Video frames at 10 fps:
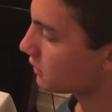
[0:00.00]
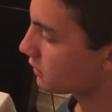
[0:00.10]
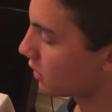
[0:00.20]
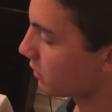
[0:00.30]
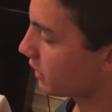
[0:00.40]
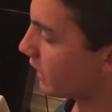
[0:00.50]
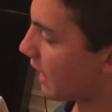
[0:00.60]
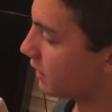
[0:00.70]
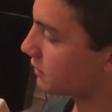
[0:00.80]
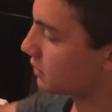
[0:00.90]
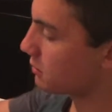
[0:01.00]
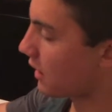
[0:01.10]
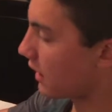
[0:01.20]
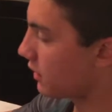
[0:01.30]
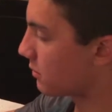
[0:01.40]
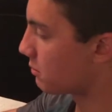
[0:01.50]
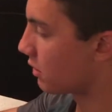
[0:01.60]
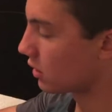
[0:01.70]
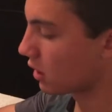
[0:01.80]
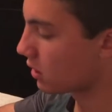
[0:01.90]
So we're going to actually buy them
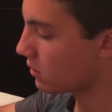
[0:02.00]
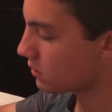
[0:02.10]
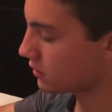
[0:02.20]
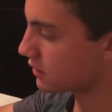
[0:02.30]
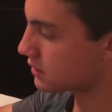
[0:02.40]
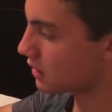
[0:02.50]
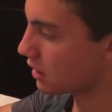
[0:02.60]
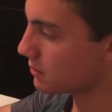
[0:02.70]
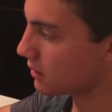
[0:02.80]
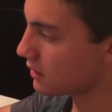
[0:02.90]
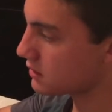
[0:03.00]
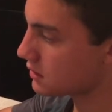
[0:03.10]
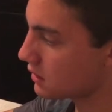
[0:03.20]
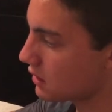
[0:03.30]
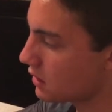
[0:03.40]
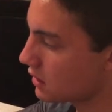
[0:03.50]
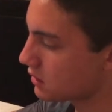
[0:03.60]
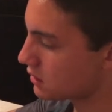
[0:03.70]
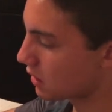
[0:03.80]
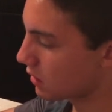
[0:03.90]
below the stock price.
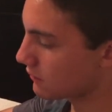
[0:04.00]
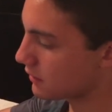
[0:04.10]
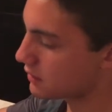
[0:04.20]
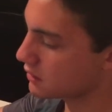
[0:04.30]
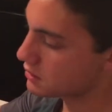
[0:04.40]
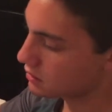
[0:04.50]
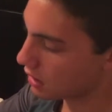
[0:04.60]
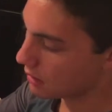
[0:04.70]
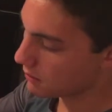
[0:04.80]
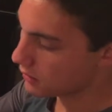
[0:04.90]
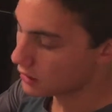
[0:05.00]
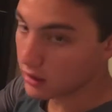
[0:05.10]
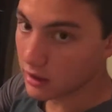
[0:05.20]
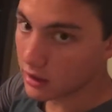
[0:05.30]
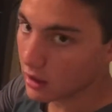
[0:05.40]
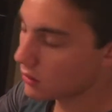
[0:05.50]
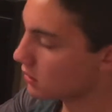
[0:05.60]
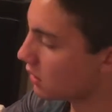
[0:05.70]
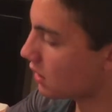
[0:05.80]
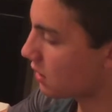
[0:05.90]
So if it does drop, they can get
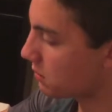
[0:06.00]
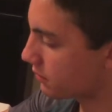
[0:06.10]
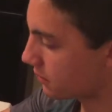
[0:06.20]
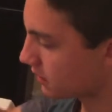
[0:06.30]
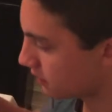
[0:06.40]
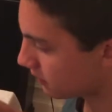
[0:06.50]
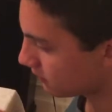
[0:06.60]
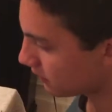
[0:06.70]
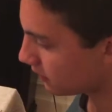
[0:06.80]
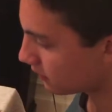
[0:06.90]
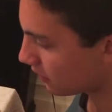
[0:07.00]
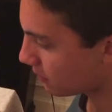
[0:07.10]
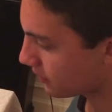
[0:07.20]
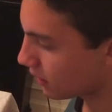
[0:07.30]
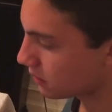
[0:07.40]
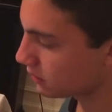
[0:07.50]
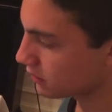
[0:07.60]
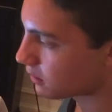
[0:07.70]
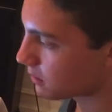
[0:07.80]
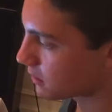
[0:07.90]
out with relative ease and without
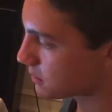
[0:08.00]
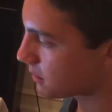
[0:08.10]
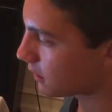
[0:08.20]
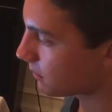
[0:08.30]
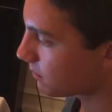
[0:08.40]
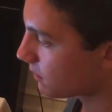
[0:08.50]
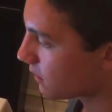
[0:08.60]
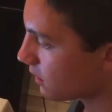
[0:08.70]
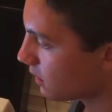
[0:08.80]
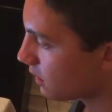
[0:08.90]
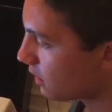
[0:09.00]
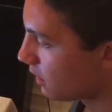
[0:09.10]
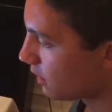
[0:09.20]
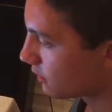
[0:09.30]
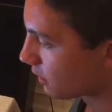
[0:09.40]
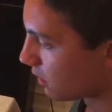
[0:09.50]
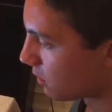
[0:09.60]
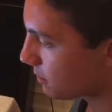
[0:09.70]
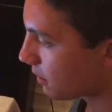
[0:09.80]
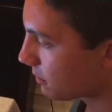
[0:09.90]
losing too much money. So
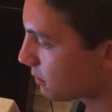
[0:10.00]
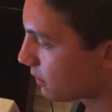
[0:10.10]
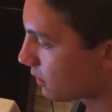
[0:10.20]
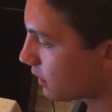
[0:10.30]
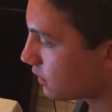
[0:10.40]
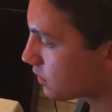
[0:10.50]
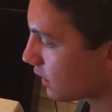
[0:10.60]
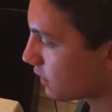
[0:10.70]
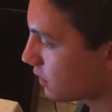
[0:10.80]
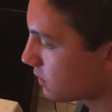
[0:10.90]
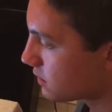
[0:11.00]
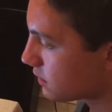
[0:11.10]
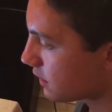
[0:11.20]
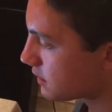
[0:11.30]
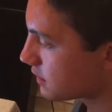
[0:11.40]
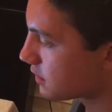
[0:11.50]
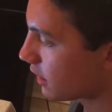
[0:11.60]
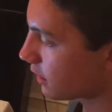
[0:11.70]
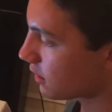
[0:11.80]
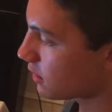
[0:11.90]
what probability should I use? This is
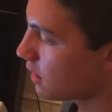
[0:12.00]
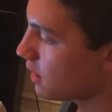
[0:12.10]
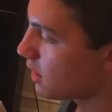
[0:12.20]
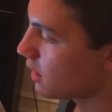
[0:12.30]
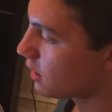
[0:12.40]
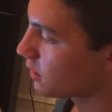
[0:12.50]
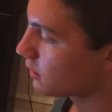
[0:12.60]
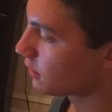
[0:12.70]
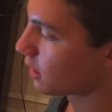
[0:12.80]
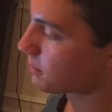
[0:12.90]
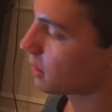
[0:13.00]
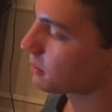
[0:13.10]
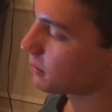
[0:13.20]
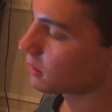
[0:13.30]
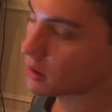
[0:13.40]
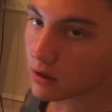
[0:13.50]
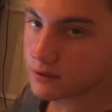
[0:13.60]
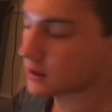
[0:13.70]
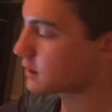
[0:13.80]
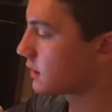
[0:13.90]
like the probability
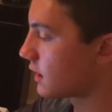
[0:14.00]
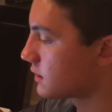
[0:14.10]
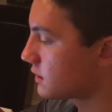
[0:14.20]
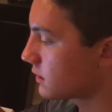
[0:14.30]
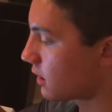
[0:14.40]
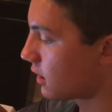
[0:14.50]
of success.